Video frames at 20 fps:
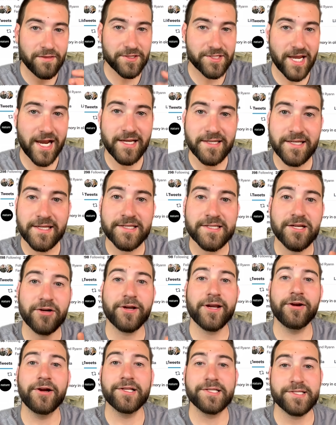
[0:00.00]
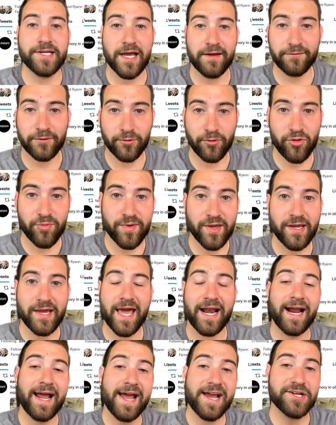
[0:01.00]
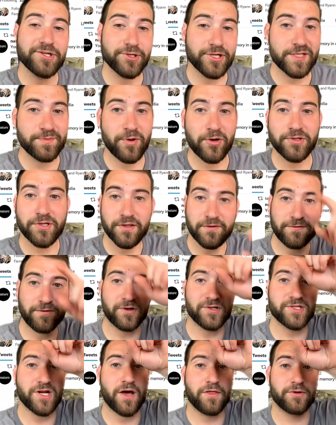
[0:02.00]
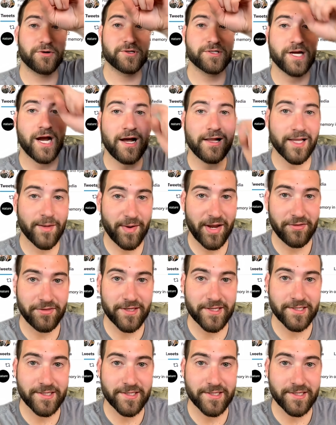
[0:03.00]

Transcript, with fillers: The scientists are here at Stanford with me, and I actually spoke to the first author, Tal, about